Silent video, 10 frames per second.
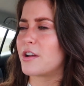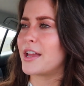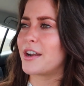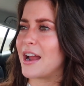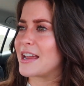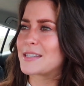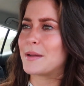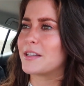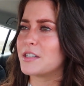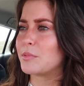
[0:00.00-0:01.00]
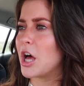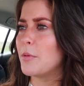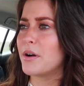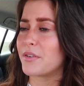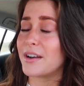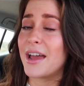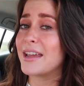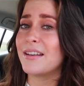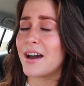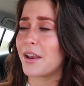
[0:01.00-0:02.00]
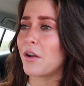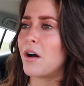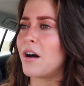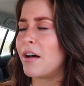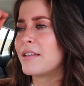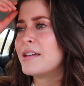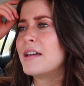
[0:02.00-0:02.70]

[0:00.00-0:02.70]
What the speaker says: creator I expected to blow up overnight, not at all,